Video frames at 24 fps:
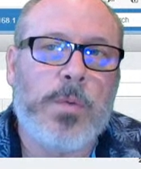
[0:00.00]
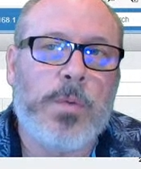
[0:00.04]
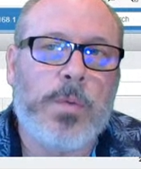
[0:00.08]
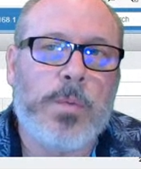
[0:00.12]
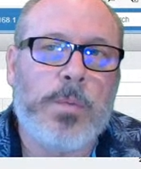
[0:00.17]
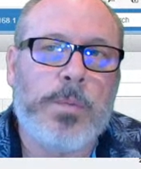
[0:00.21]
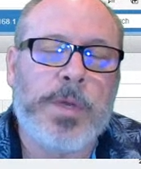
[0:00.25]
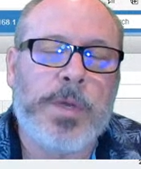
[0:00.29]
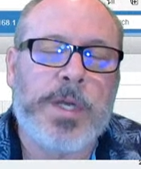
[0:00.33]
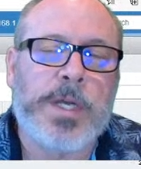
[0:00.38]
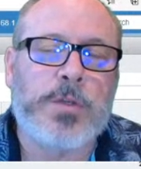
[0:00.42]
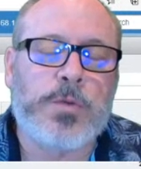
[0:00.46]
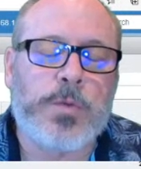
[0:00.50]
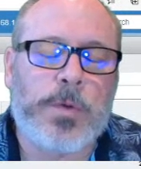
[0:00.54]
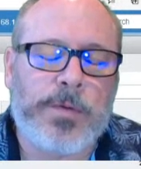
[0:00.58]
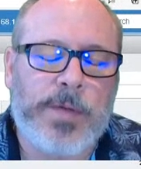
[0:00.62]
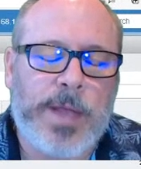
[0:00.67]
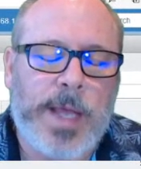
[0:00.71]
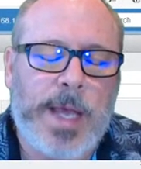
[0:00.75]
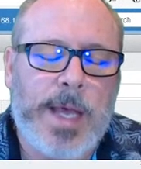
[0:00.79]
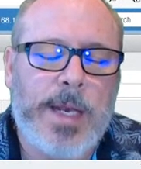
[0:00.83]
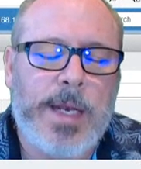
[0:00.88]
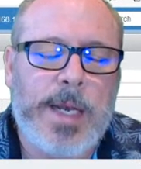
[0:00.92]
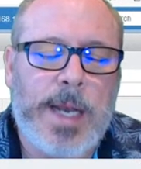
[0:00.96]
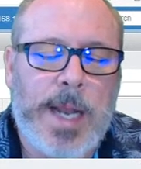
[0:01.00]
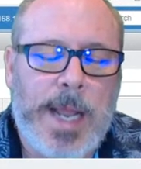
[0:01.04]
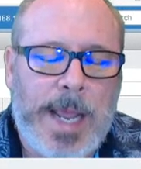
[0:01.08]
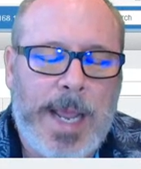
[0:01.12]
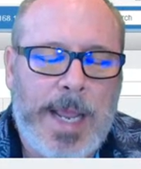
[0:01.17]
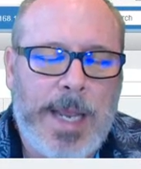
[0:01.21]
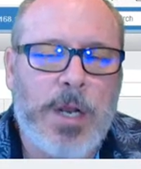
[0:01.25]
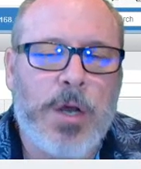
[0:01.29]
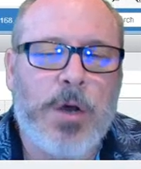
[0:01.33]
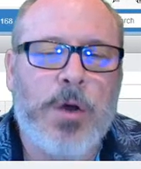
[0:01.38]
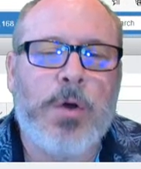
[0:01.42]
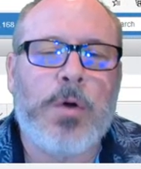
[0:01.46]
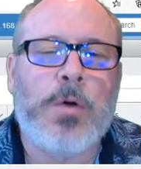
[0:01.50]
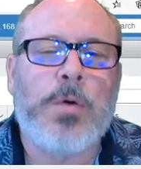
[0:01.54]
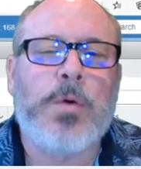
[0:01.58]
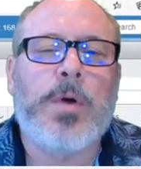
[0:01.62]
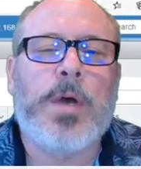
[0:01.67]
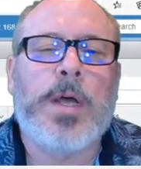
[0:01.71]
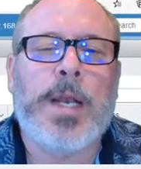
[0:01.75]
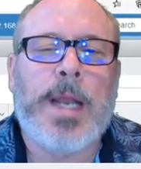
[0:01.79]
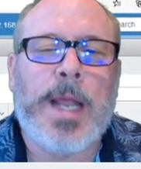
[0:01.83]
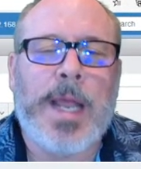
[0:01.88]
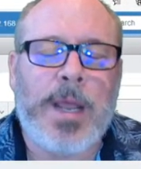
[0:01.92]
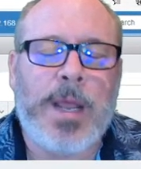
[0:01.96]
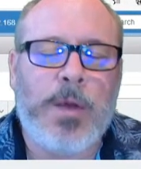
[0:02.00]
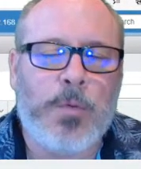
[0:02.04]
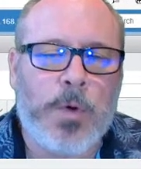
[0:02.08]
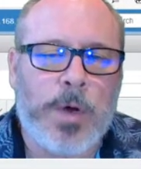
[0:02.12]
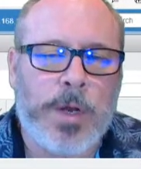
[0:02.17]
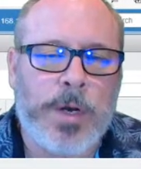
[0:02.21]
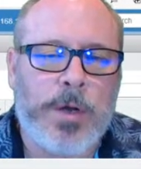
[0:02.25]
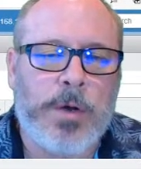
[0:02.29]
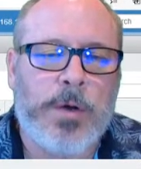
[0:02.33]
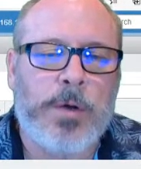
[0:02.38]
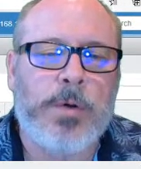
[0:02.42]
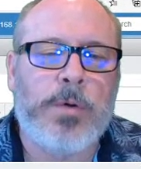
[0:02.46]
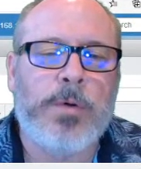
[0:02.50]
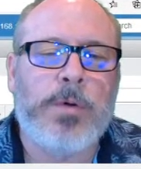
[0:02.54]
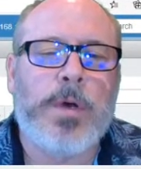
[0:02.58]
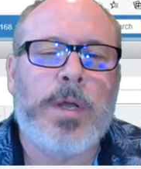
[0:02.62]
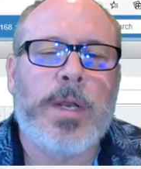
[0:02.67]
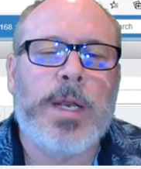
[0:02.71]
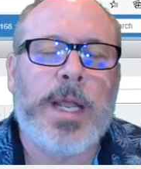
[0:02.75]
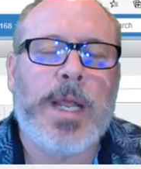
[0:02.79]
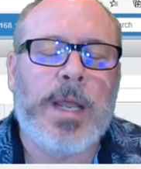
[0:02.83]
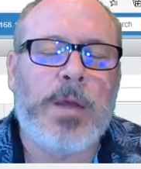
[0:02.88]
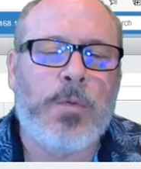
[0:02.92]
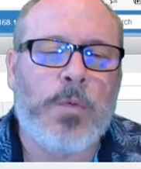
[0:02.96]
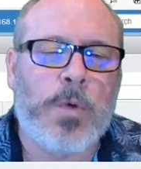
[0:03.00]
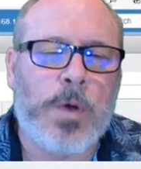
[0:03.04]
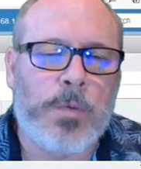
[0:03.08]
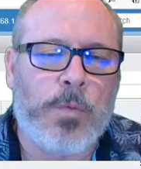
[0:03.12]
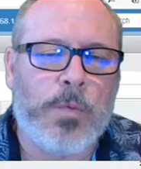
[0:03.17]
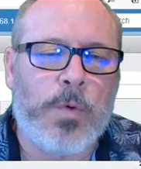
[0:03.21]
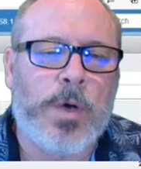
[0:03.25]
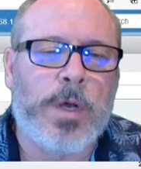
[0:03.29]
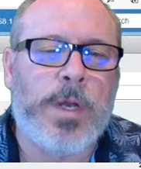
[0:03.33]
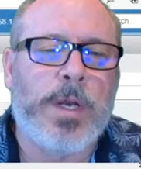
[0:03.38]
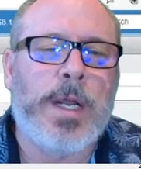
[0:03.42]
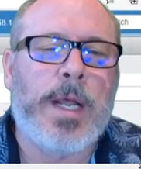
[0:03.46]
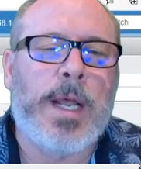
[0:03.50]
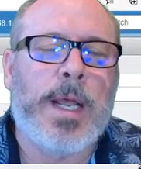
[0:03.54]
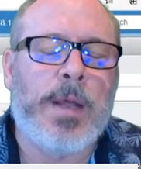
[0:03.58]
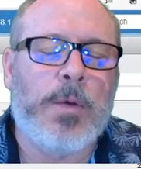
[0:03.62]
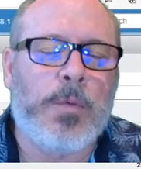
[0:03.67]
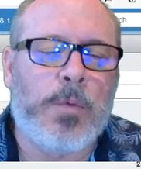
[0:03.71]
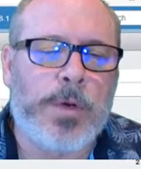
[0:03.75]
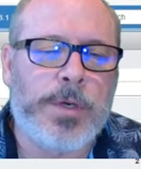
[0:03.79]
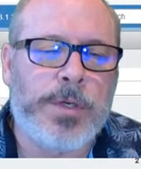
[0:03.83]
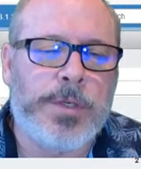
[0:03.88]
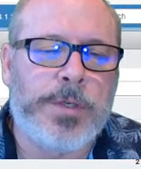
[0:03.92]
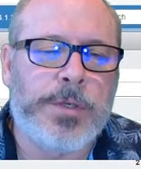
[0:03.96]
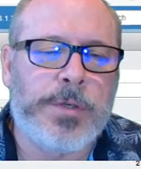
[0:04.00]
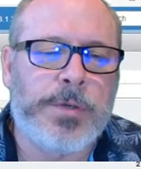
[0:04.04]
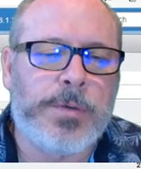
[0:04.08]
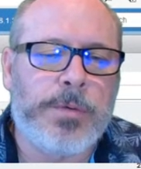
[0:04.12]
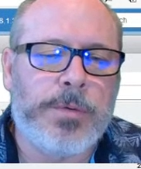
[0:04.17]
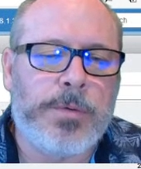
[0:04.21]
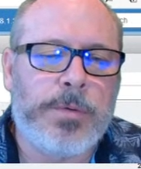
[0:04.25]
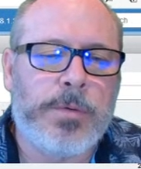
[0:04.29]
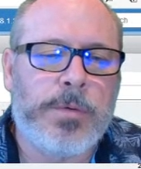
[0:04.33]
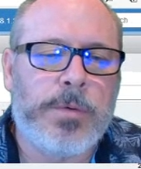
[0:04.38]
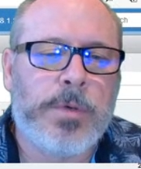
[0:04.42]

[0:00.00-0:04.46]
because we've had an 80, an 810, an 811, 812.